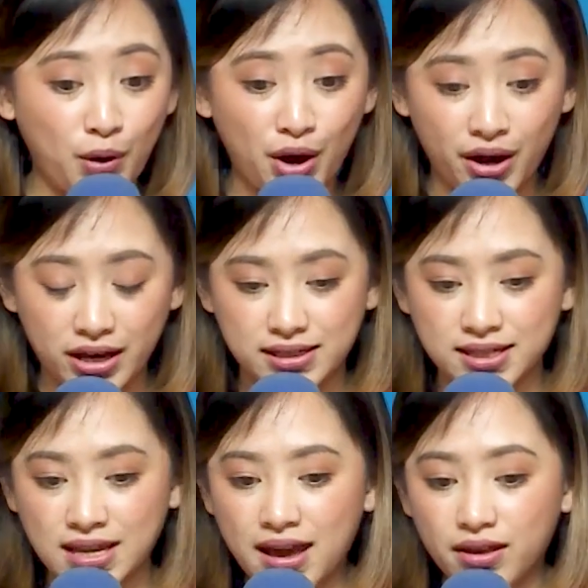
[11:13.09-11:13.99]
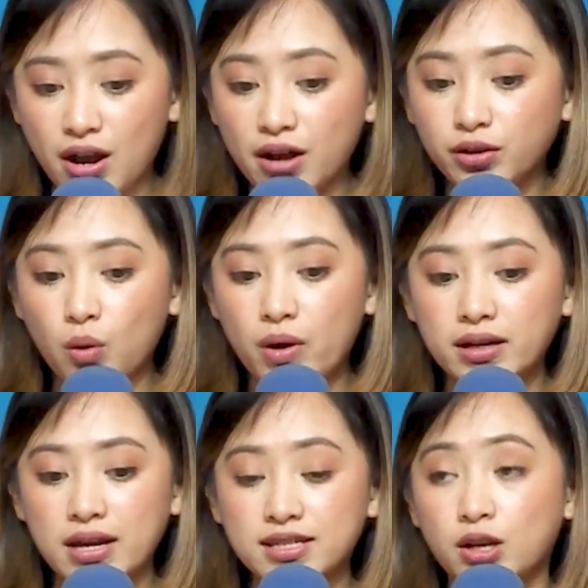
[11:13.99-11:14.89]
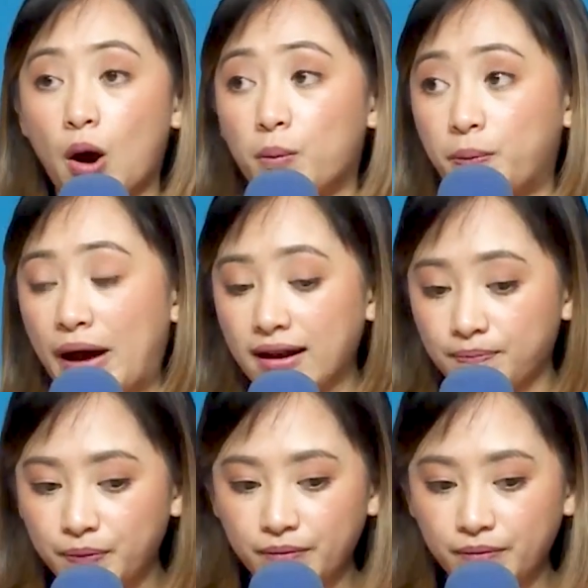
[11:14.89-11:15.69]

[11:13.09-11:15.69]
points. The other one is compact.